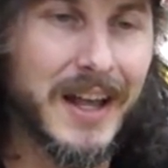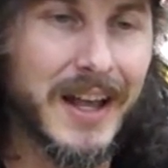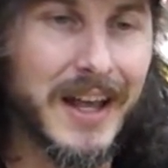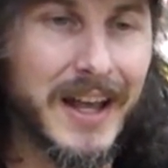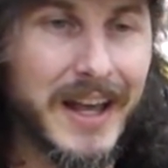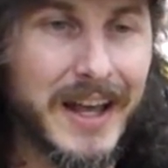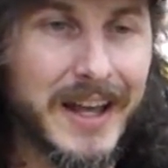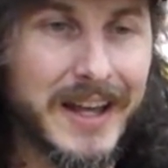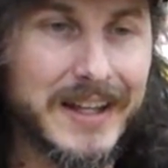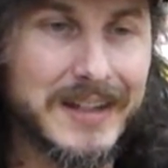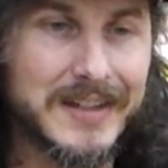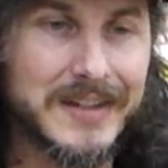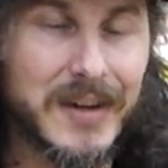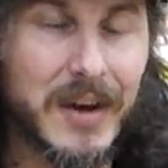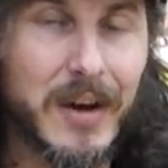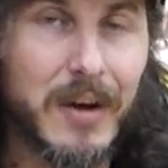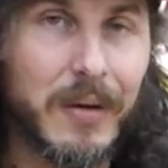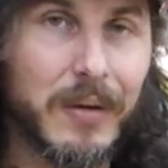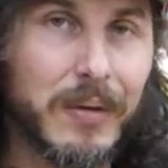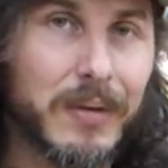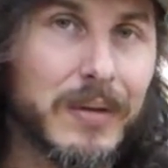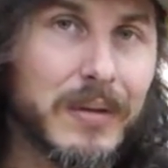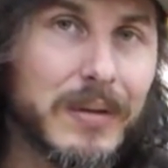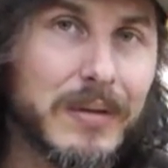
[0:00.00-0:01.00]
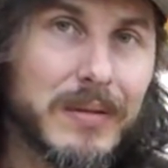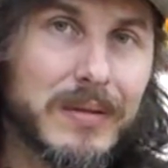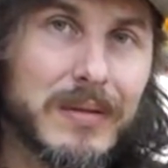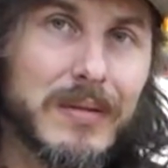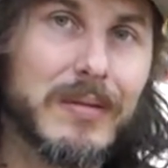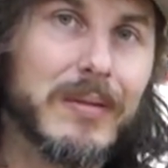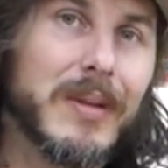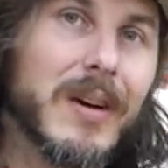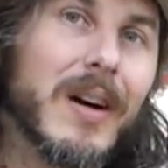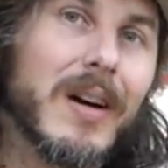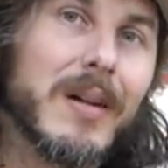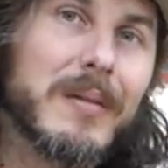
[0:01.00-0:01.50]
And oh,
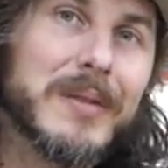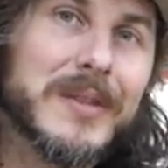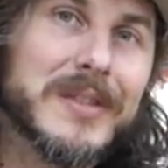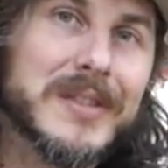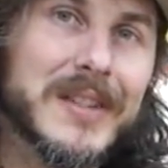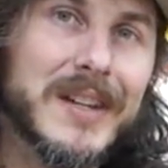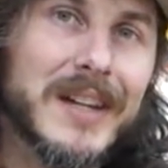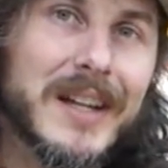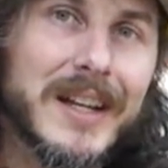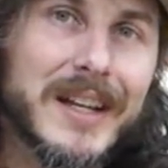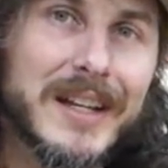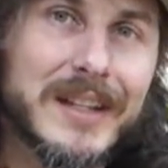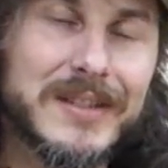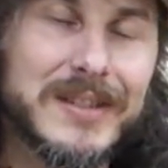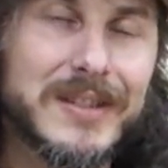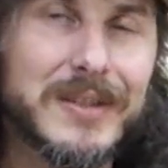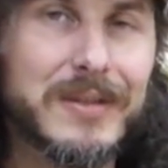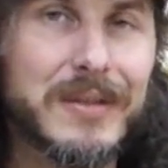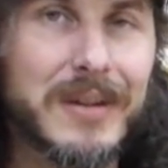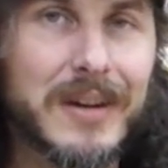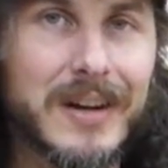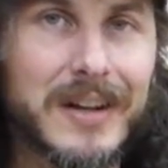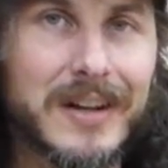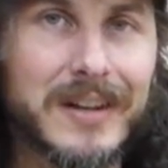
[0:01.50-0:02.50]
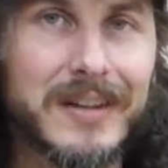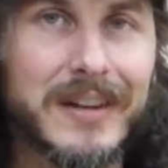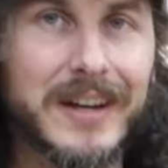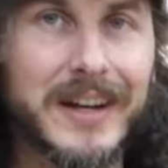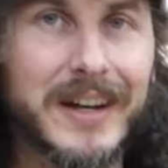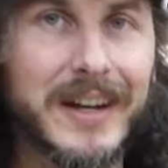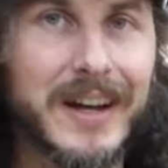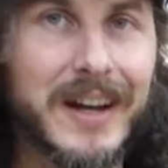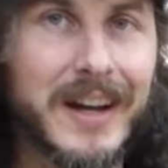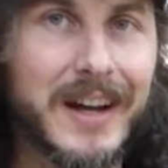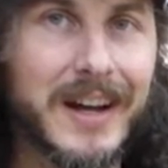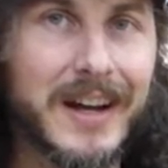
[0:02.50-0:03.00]
we're almost going to hit
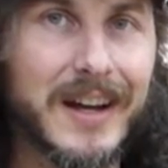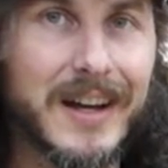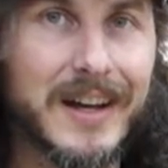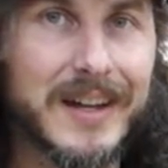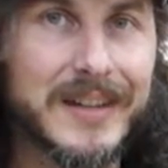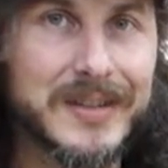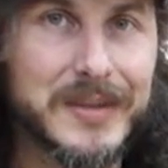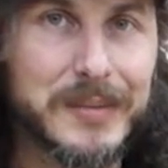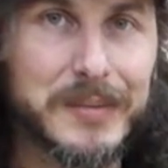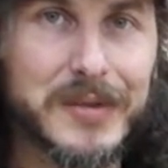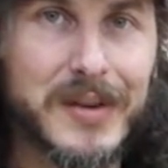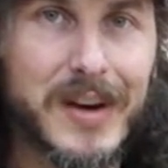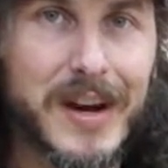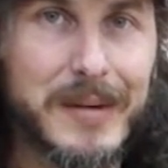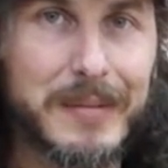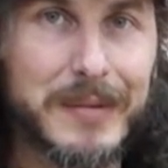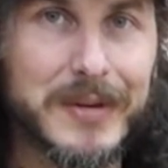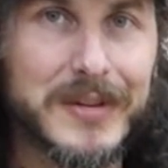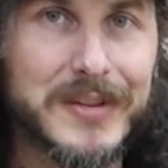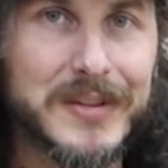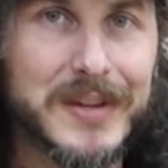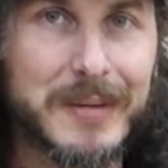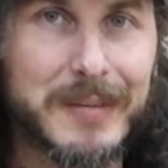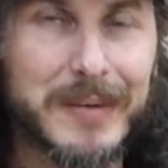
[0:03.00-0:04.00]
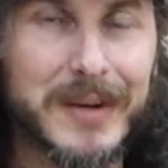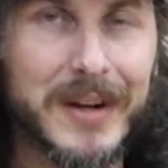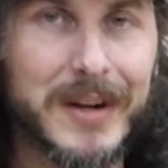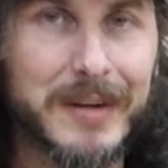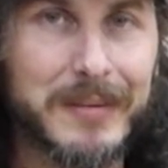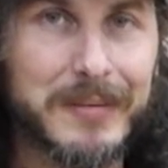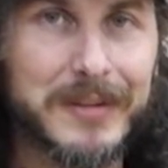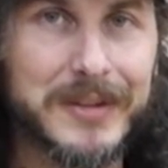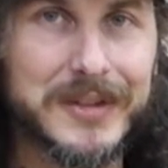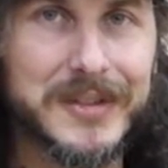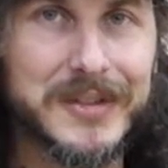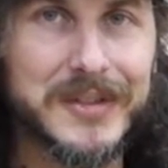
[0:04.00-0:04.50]
200 subscribers coming
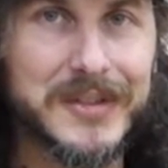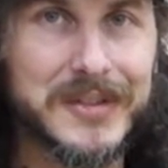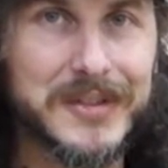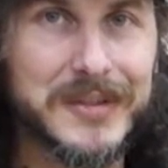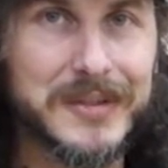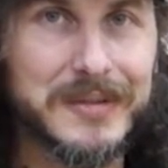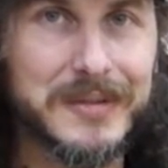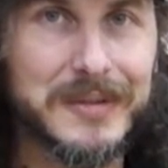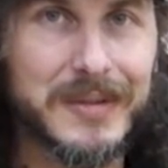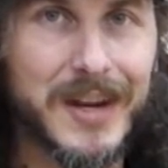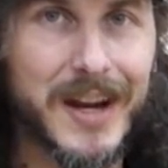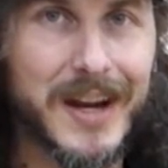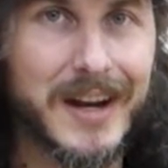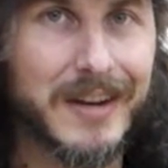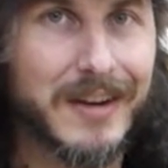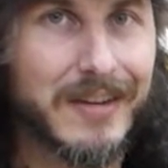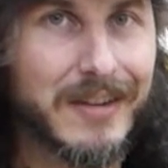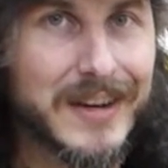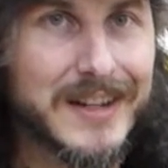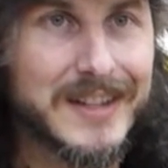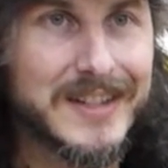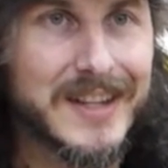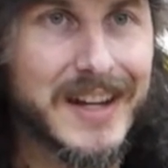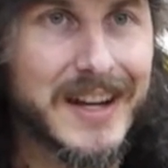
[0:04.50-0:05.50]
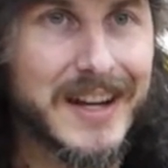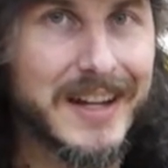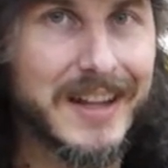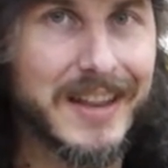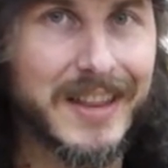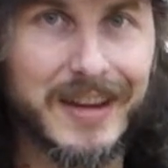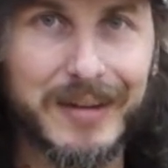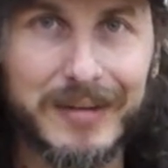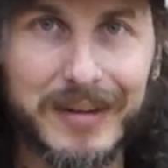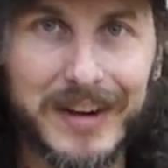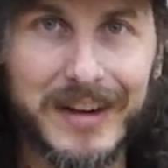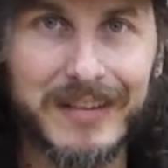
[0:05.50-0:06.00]
up, which is kind of crazy. I didn't
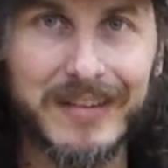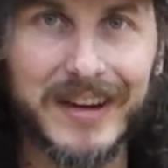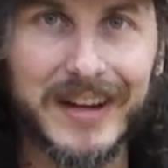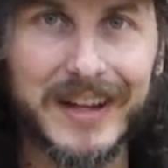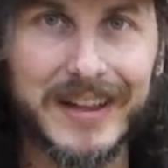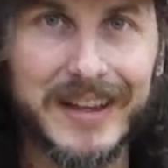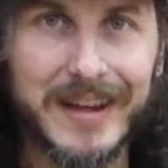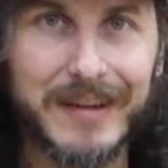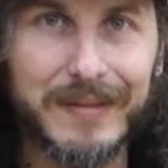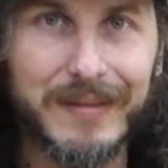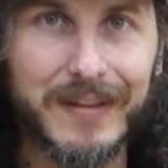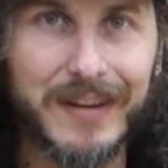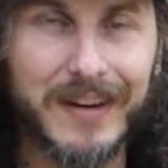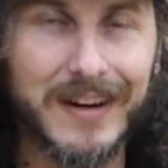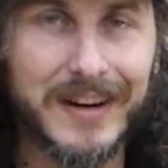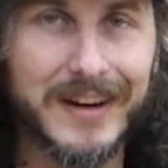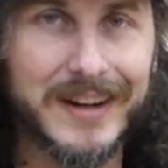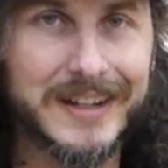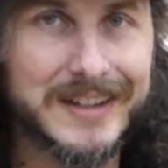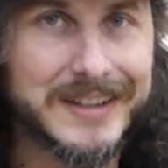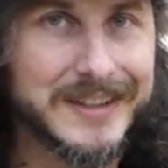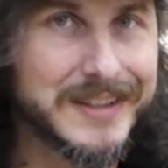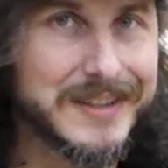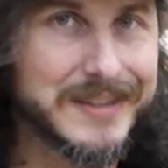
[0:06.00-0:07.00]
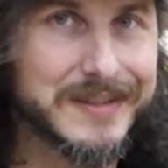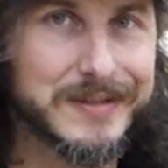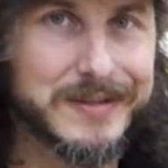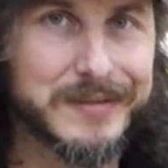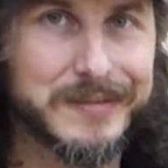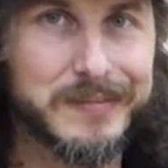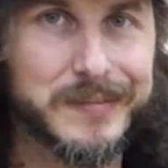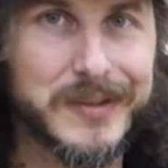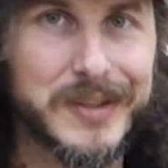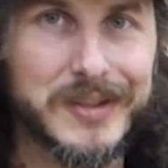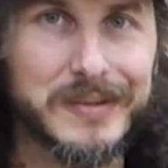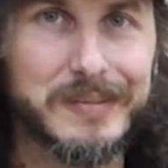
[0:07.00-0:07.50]
think we'd ever get that far. It's
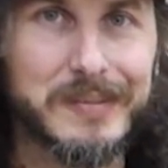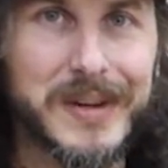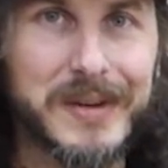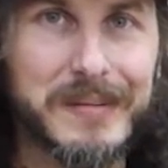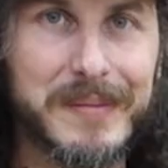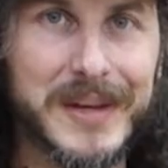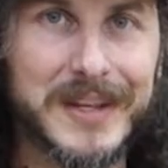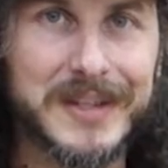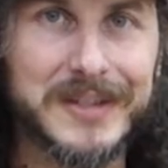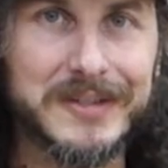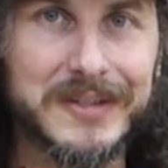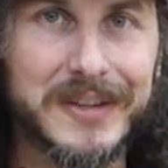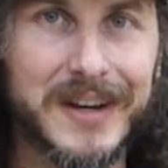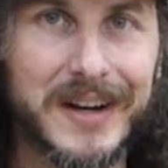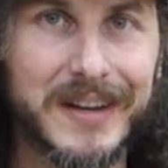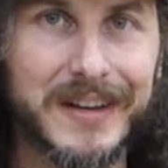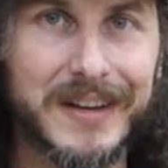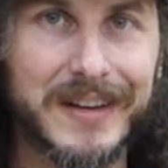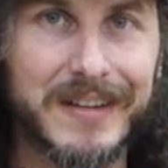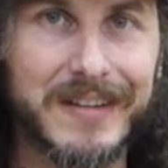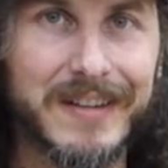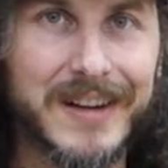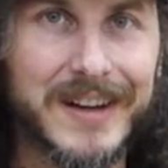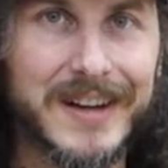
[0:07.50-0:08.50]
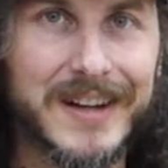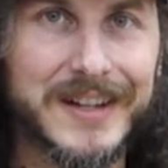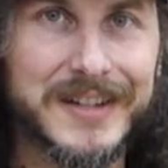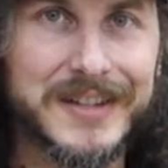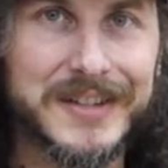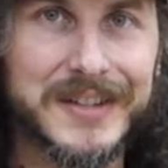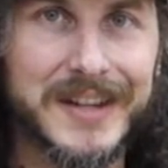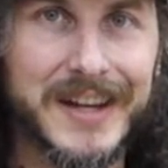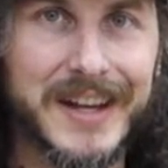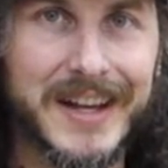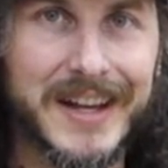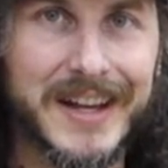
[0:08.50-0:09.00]
just me messing around in the
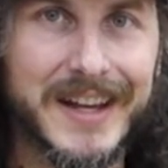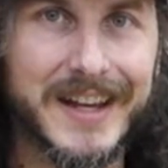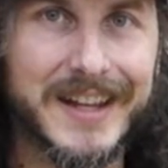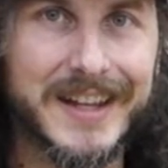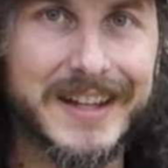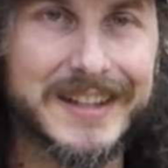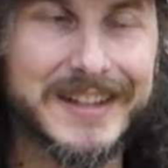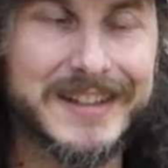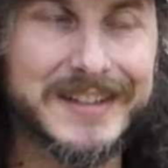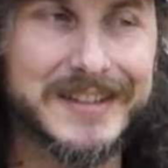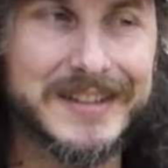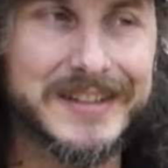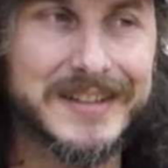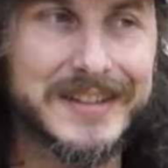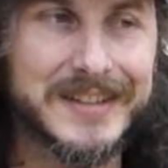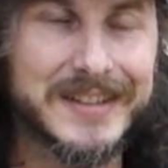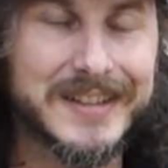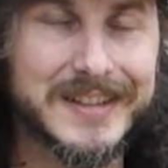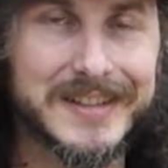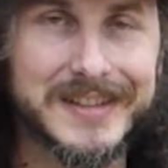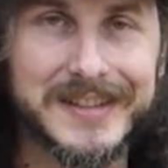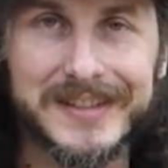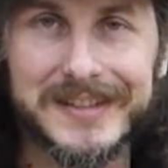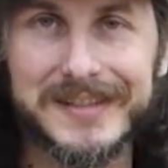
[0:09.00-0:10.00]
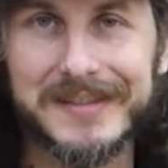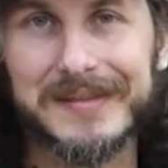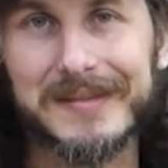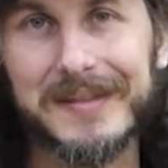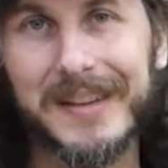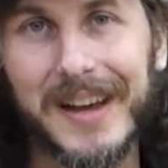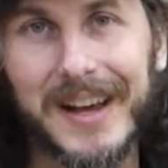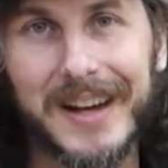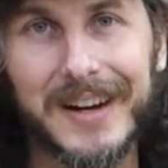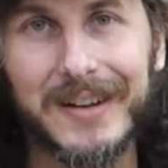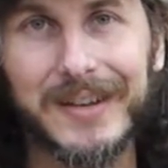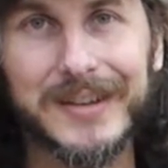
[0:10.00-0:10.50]
garage, and it's,
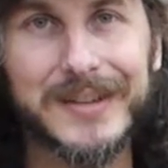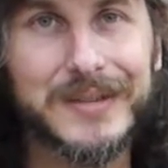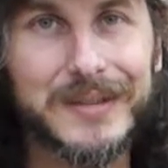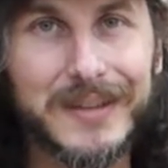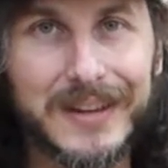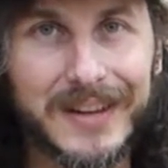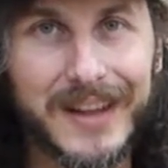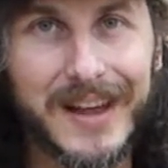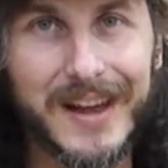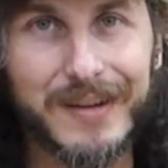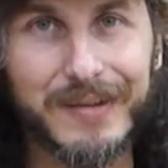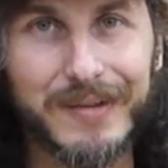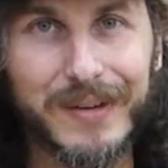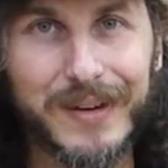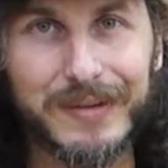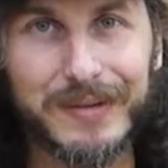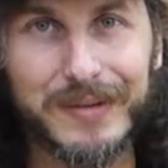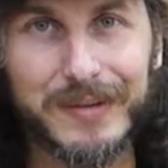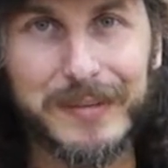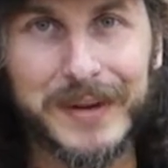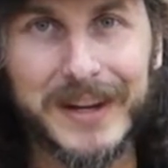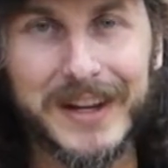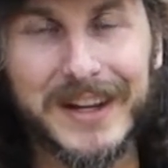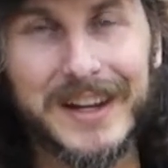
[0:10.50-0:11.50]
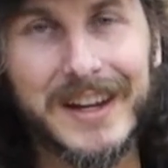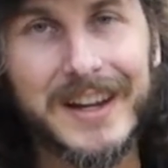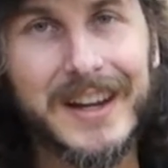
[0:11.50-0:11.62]
I don't know, it's a lot of fun for me.